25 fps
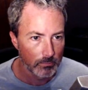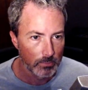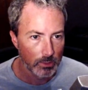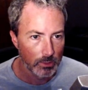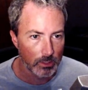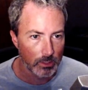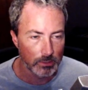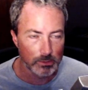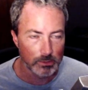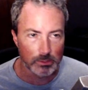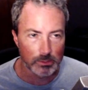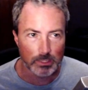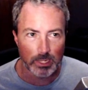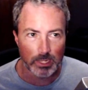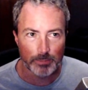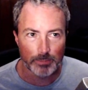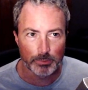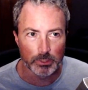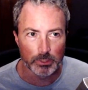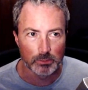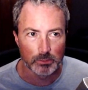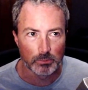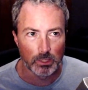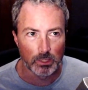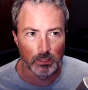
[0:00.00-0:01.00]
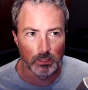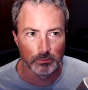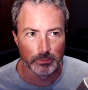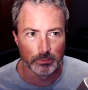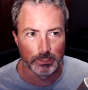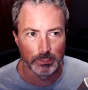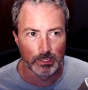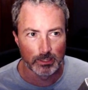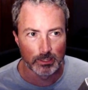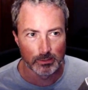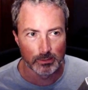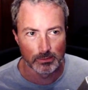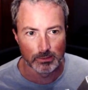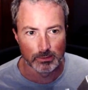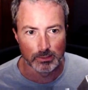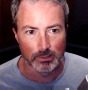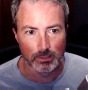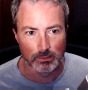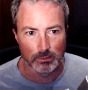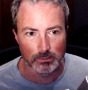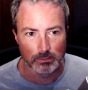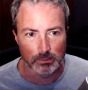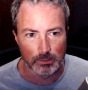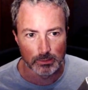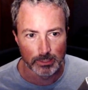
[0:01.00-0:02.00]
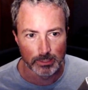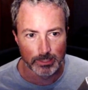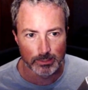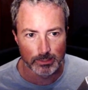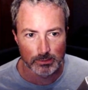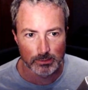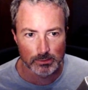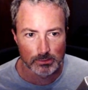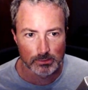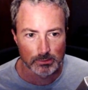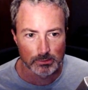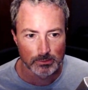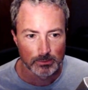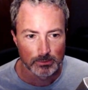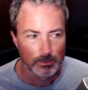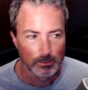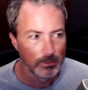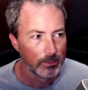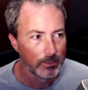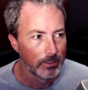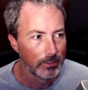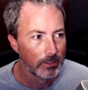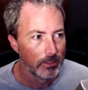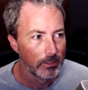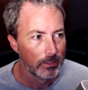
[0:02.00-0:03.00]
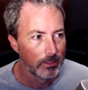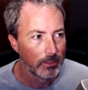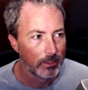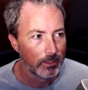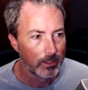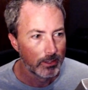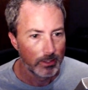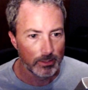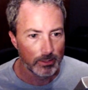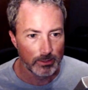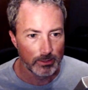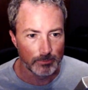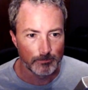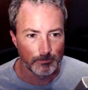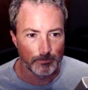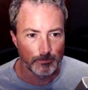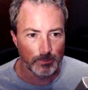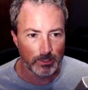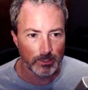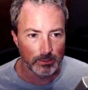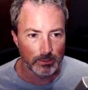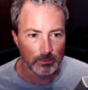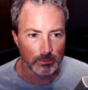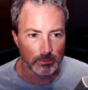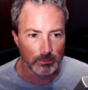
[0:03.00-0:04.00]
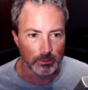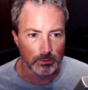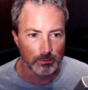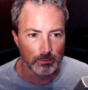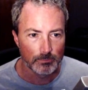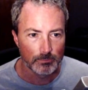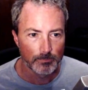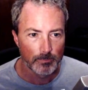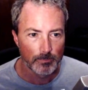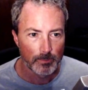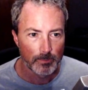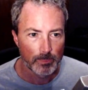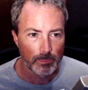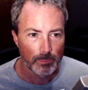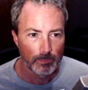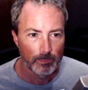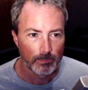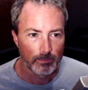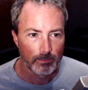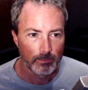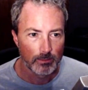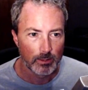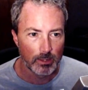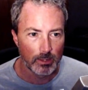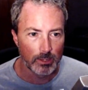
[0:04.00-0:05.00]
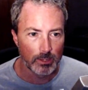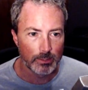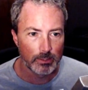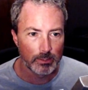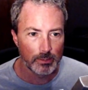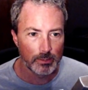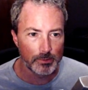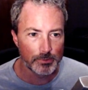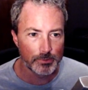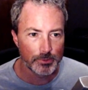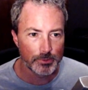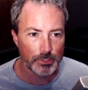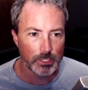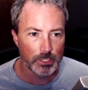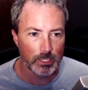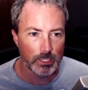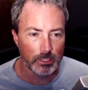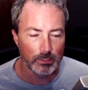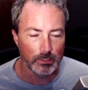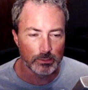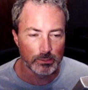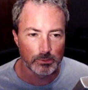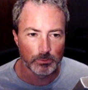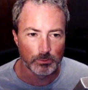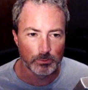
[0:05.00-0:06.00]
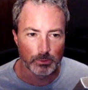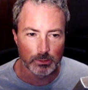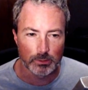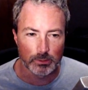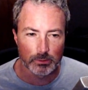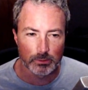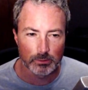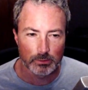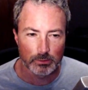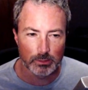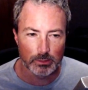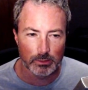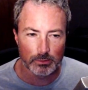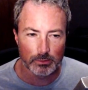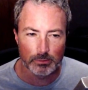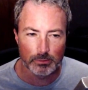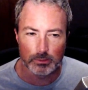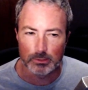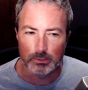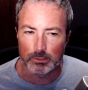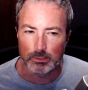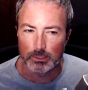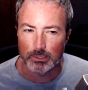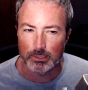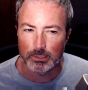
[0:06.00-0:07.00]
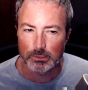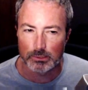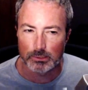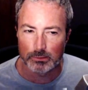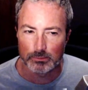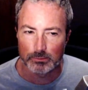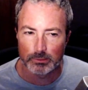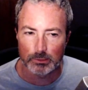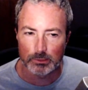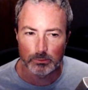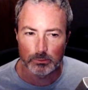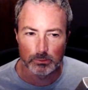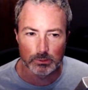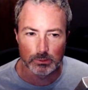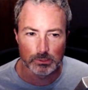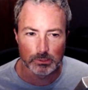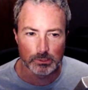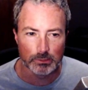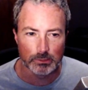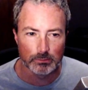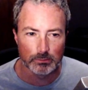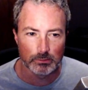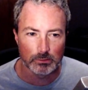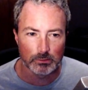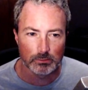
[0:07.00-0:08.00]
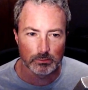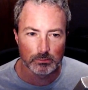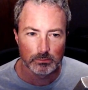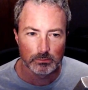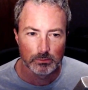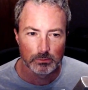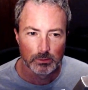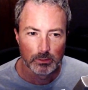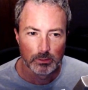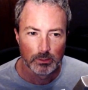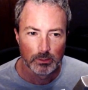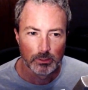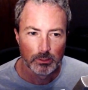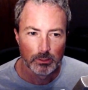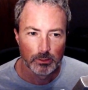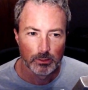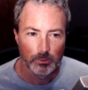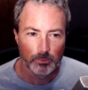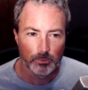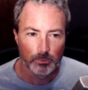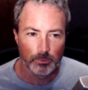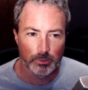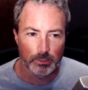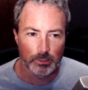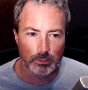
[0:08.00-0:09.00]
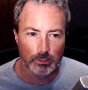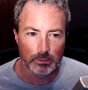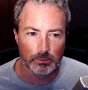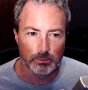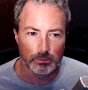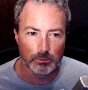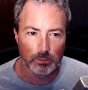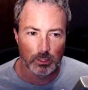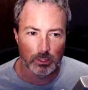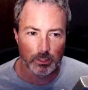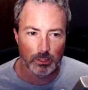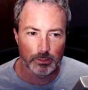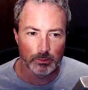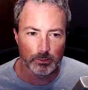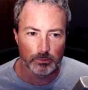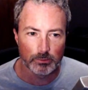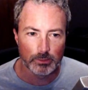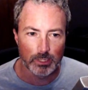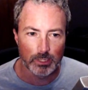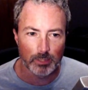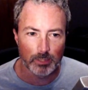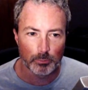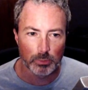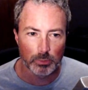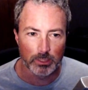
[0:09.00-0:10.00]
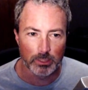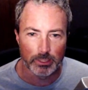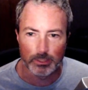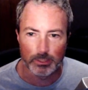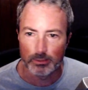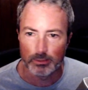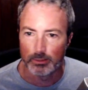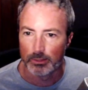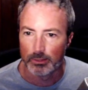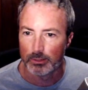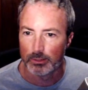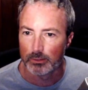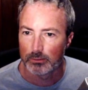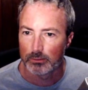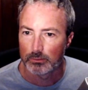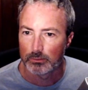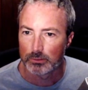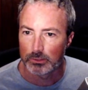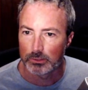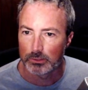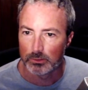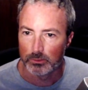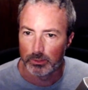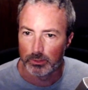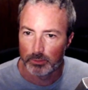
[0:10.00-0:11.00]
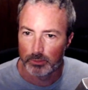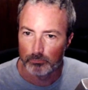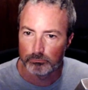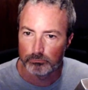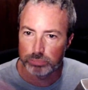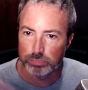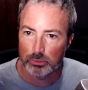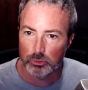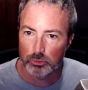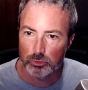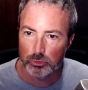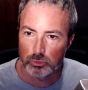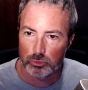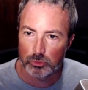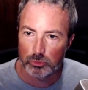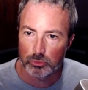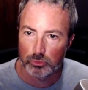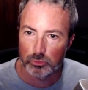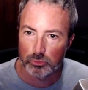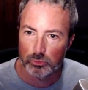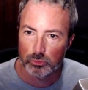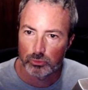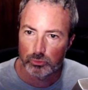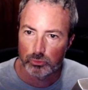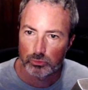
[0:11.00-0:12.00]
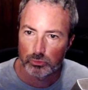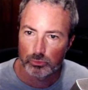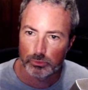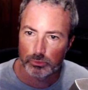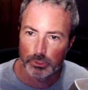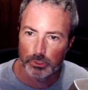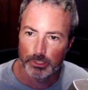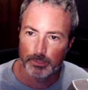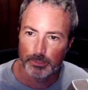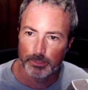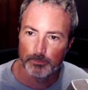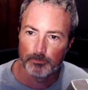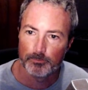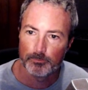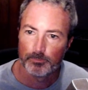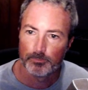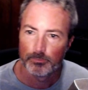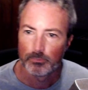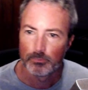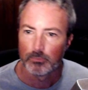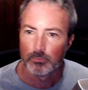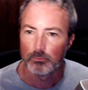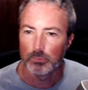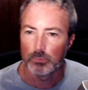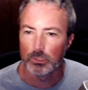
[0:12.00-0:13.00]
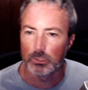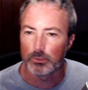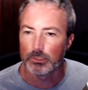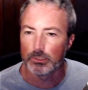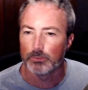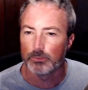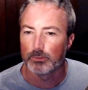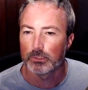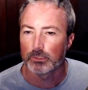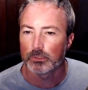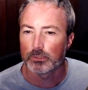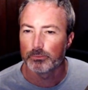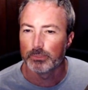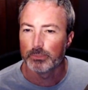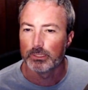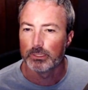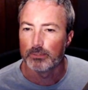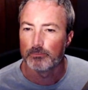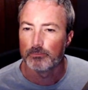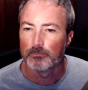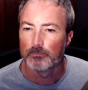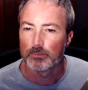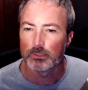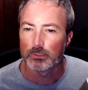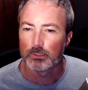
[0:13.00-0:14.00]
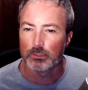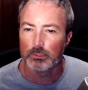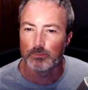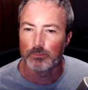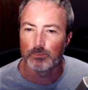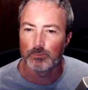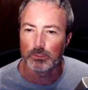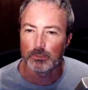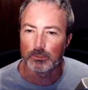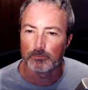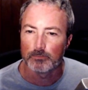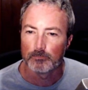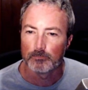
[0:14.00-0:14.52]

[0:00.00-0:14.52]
I just copied them all right out of the gun class. And then finally, on health changed when current health is less than or equal to 0, we're going to do audio.play there. So it, right? Baloney, welcome in. Good evening.